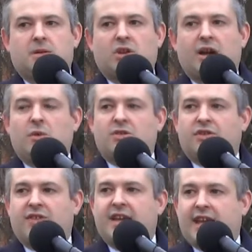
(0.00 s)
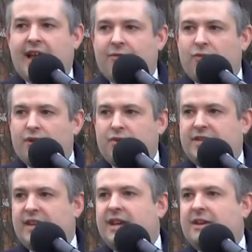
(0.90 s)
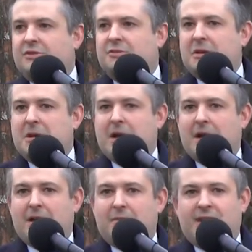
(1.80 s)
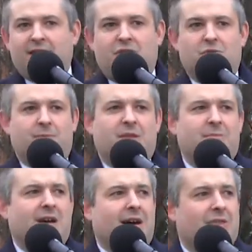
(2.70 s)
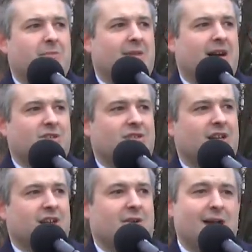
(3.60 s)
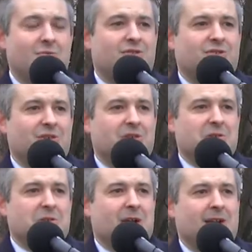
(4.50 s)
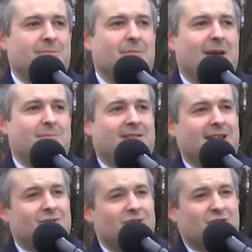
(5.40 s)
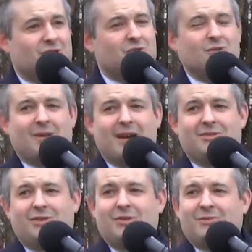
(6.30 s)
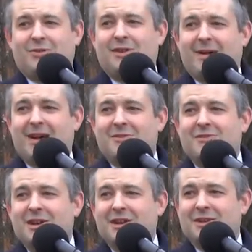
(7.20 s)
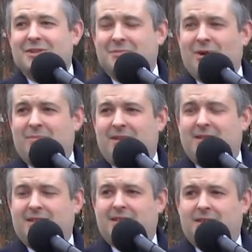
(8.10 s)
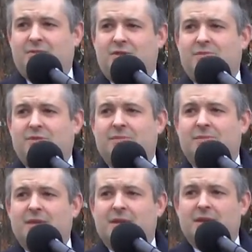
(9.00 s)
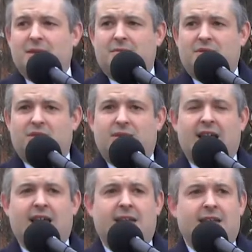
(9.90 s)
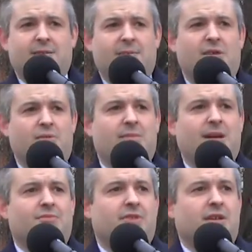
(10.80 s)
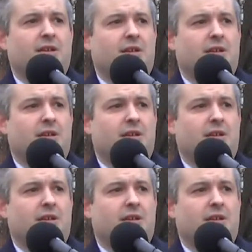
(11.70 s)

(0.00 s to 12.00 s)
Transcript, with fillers: So I want to thank everyone who's here, because many of you would have been on the marches, I know. I did my bit. I was at school, but I was doing my own small bit as a pupil. But today is about remembering